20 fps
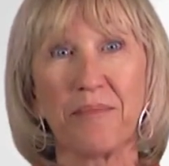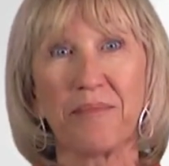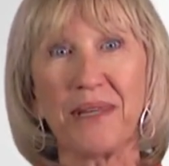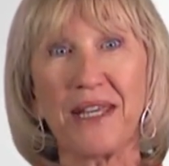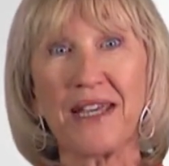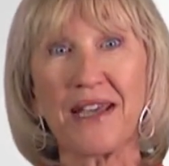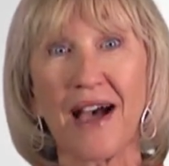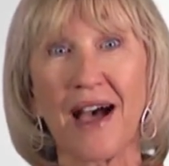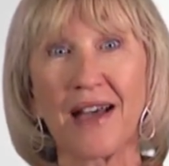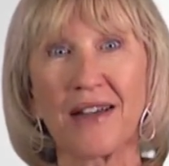
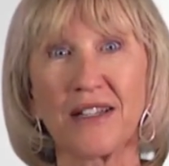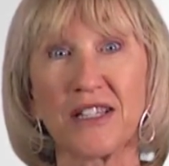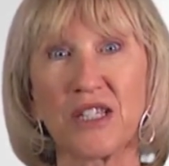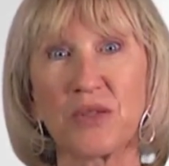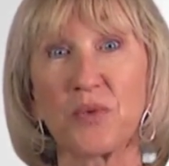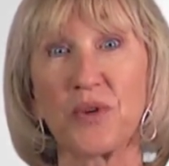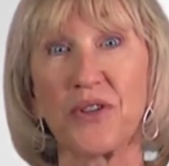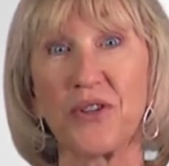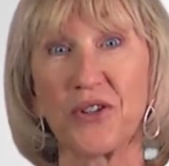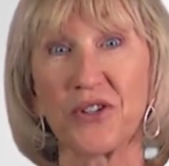Be
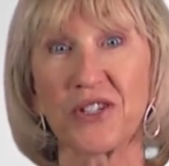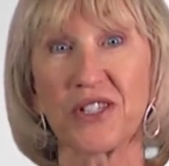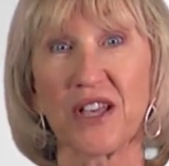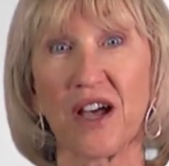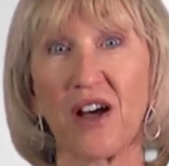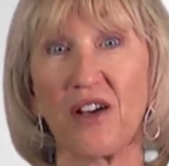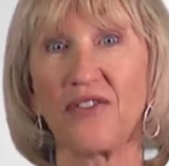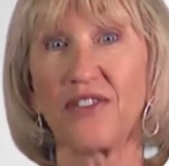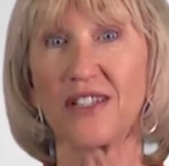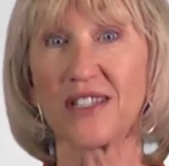honest with
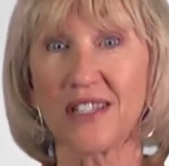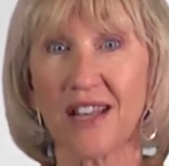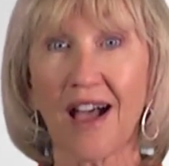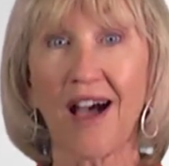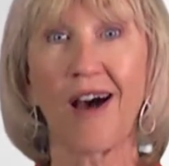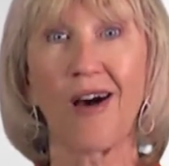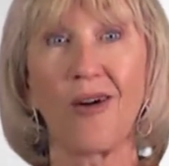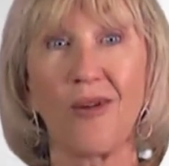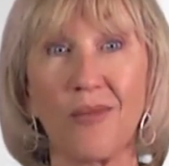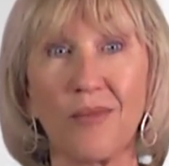yourself as to
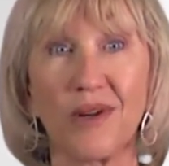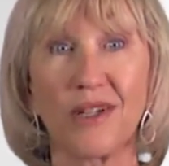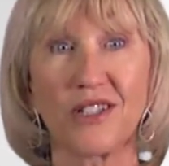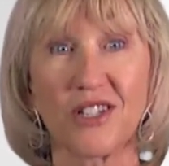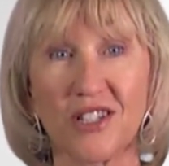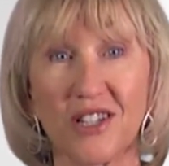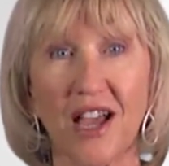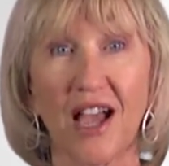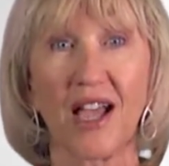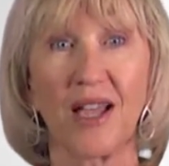how
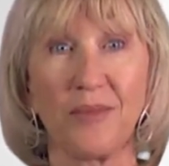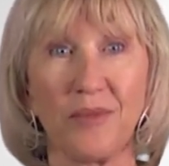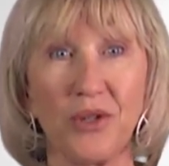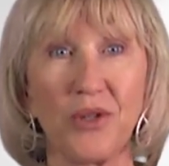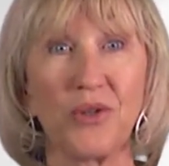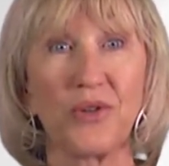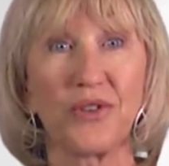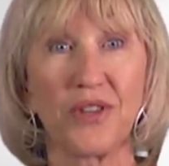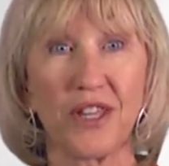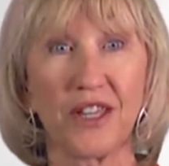much time
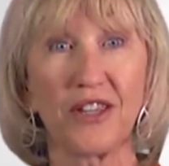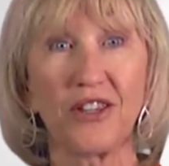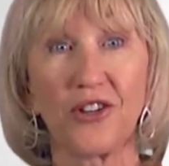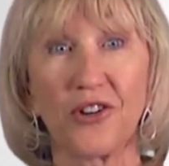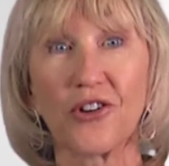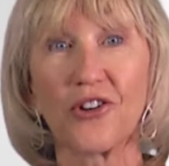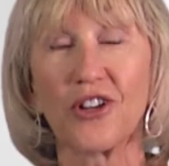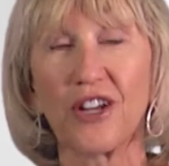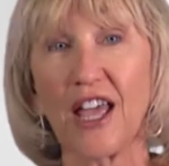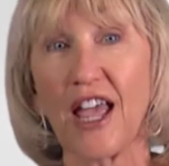you think
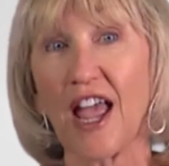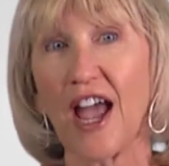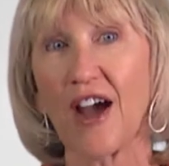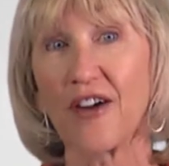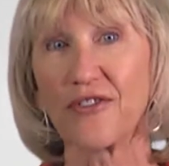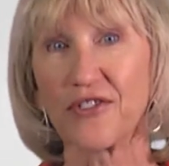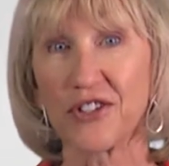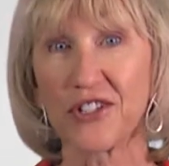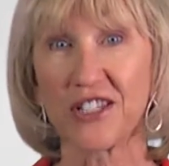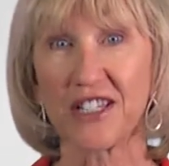you're going to
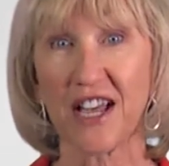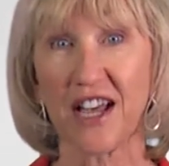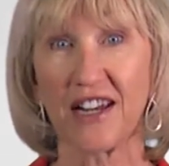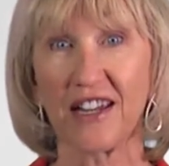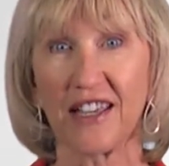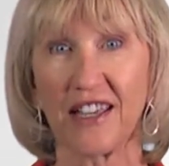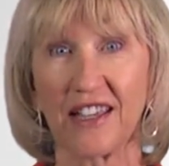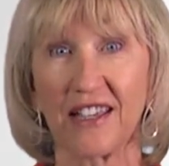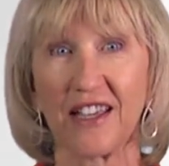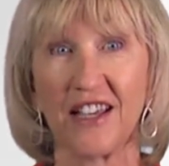have for
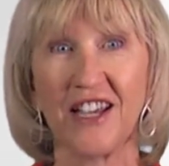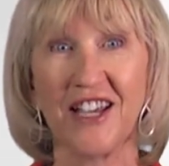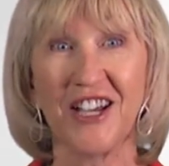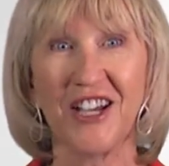studying.